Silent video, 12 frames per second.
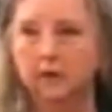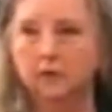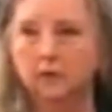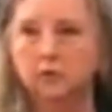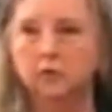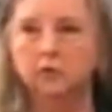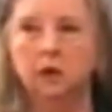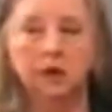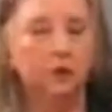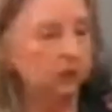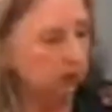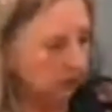So just
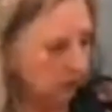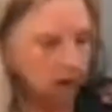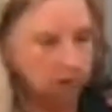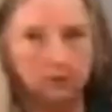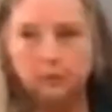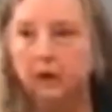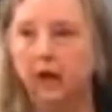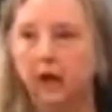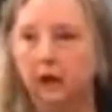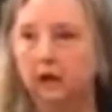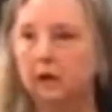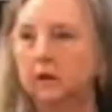like with a retirement
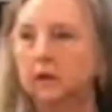plan,